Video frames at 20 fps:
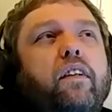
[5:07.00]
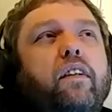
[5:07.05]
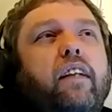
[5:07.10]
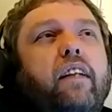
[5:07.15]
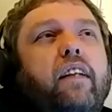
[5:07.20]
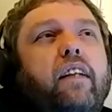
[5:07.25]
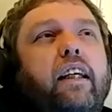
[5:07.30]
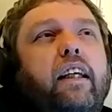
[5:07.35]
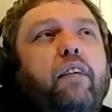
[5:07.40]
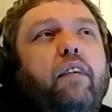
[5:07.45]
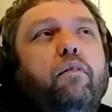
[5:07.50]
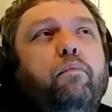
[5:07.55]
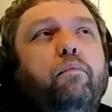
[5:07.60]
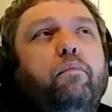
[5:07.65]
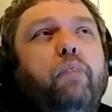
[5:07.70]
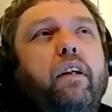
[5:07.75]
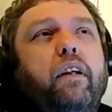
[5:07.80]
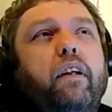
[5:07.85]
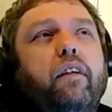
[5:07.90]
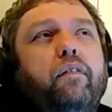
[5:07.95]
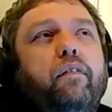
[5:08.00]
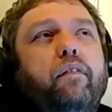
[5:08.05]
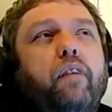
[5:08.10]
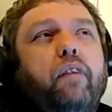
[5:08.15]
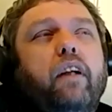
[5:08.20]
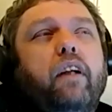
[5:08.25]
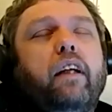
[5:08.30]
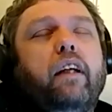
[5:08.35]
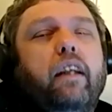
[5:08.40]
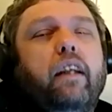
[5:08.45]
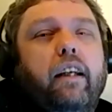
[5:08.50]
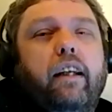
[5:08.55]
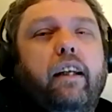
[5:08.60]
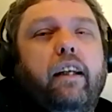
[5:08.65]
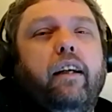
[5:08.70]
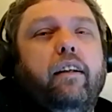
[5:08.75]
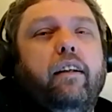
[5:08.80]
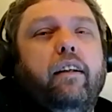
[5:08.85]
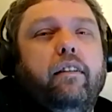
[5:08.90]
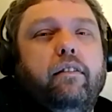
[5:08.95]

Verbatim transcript: think you would be a fucking idiot.